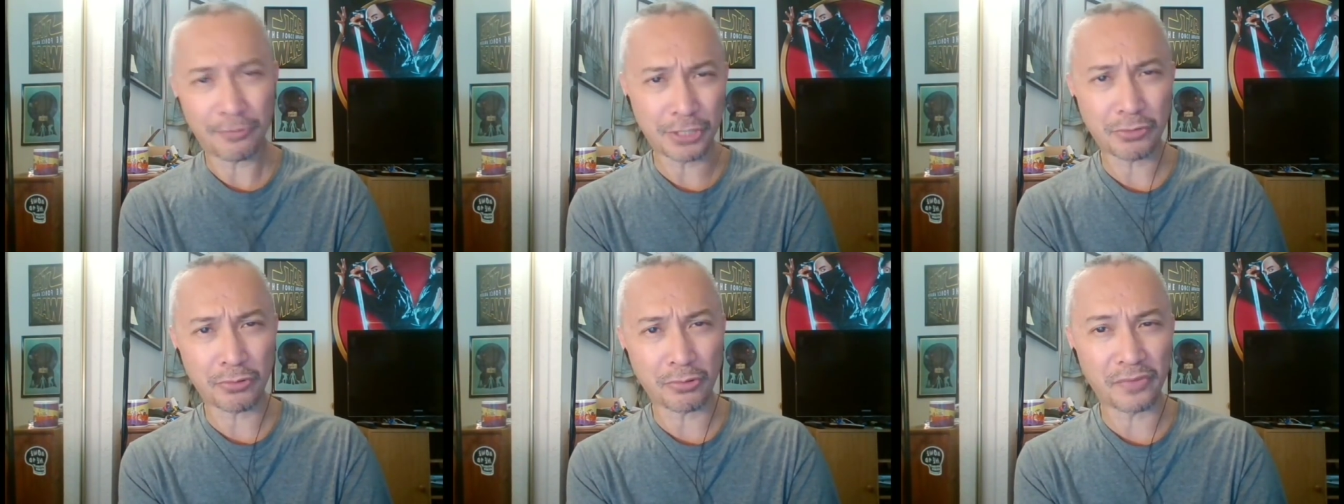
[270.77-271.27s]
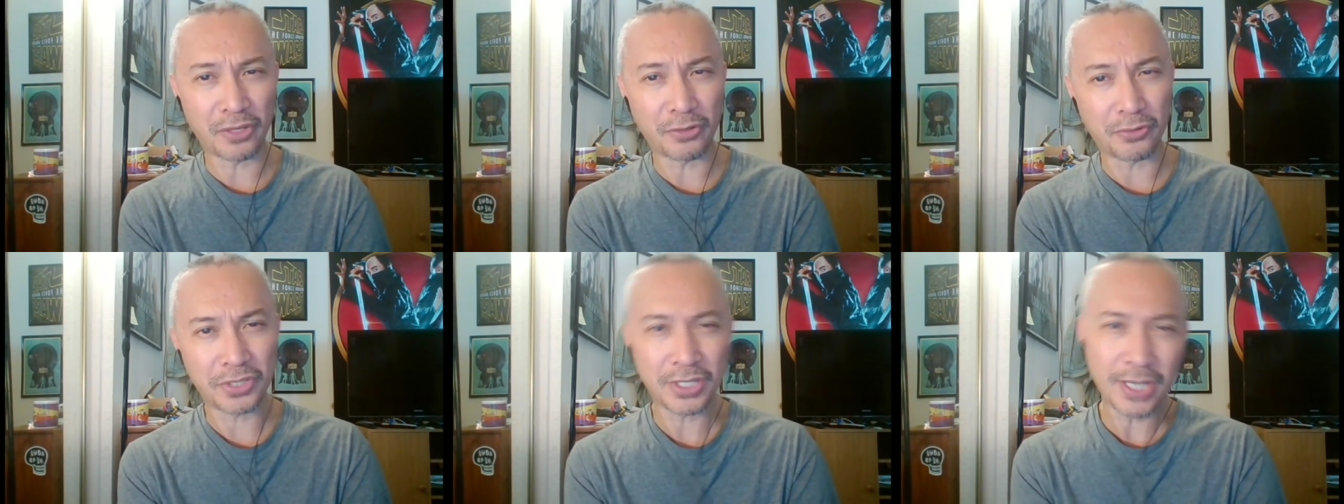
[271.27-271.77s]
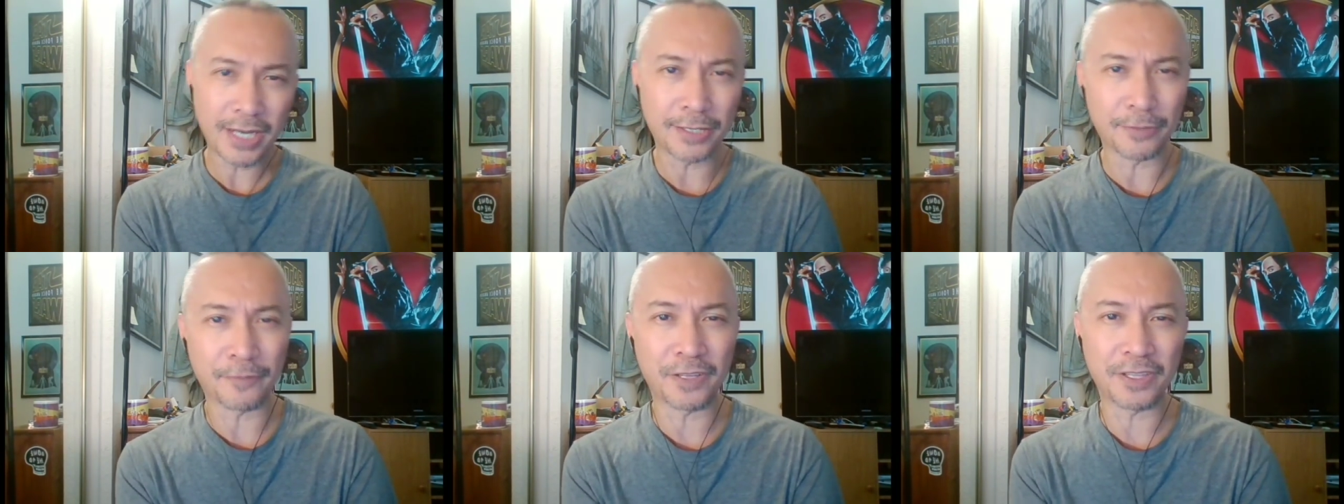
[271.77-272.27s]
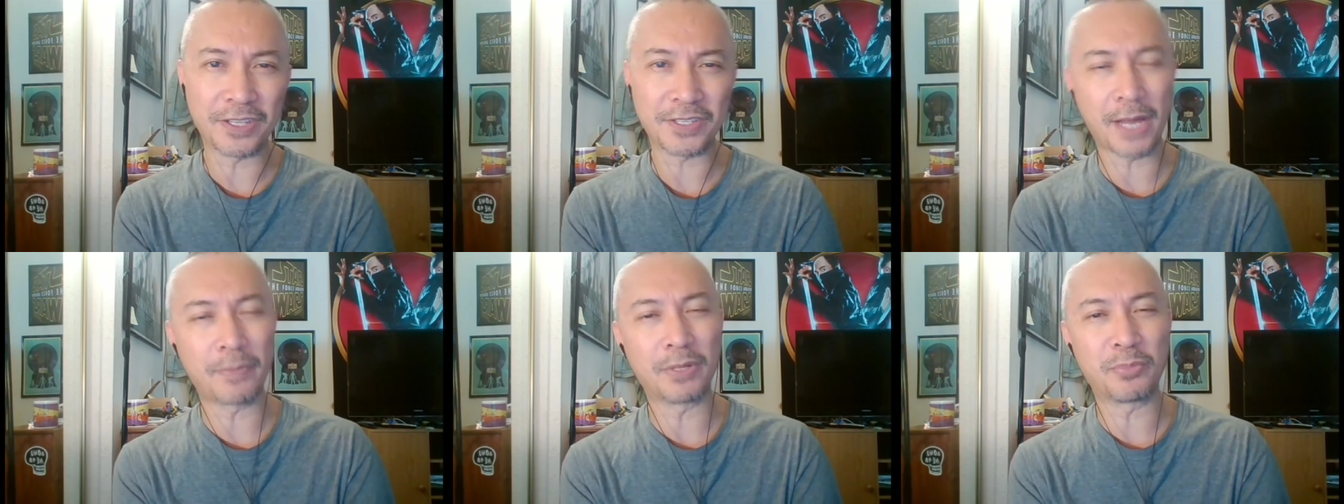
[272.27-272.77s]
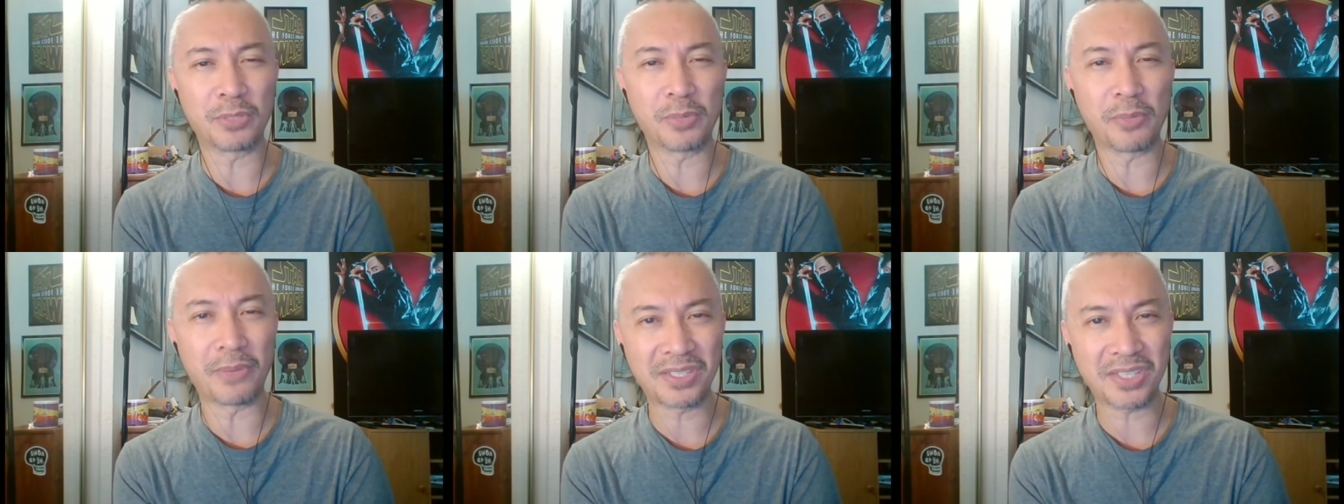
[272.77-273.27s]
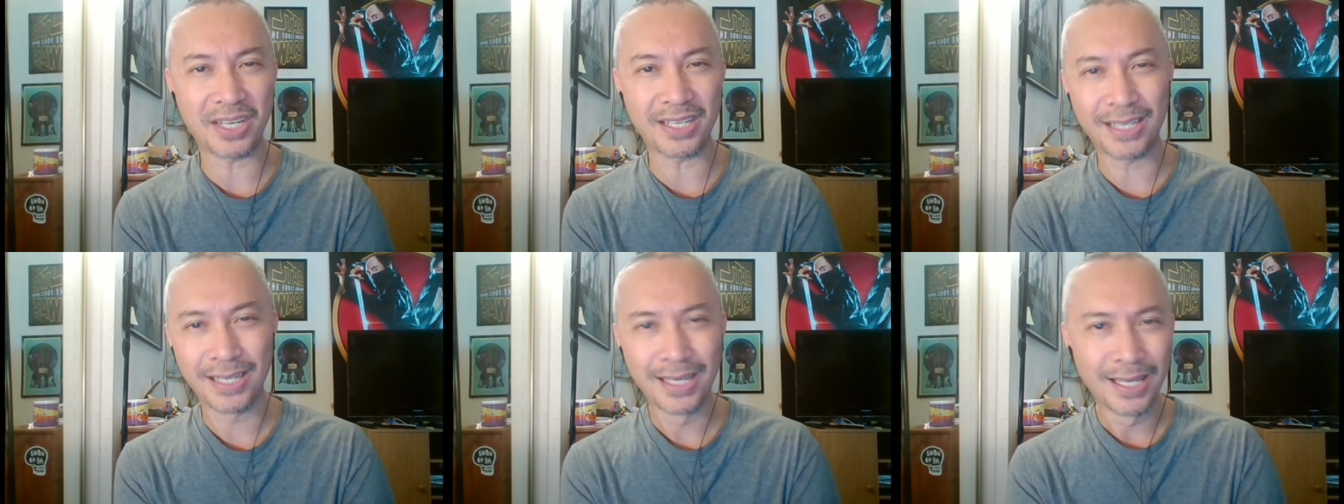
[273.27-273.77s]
retro reviews, and any other fun things I happen to put up on my site.